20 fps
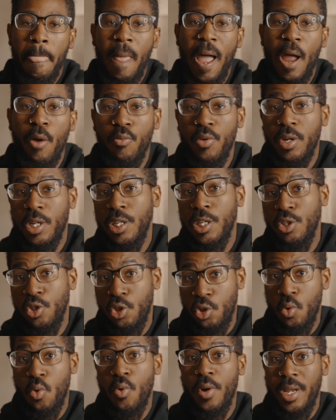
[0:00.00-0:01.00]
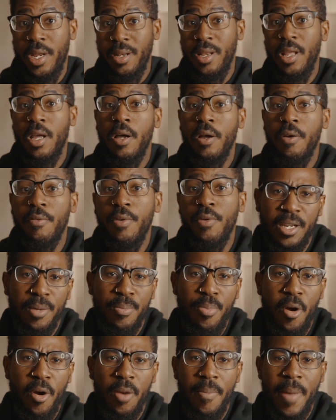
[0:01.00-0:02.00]
I really enjoy and love. And
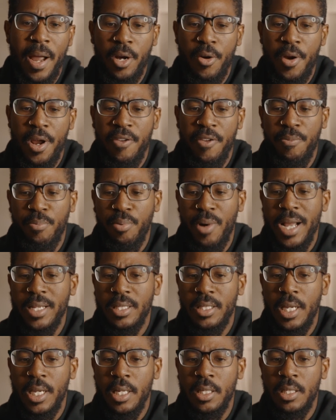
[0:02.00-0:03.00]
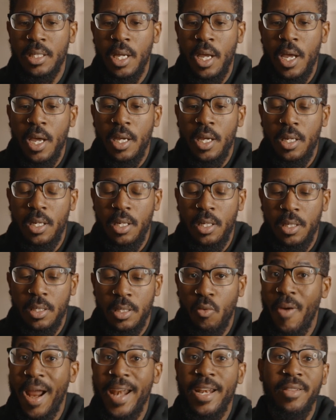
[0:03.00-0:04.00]
part of my creative process is
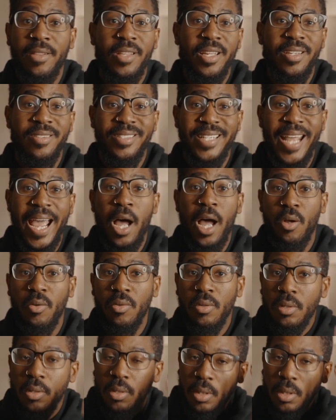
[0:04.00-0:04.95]
writing things down,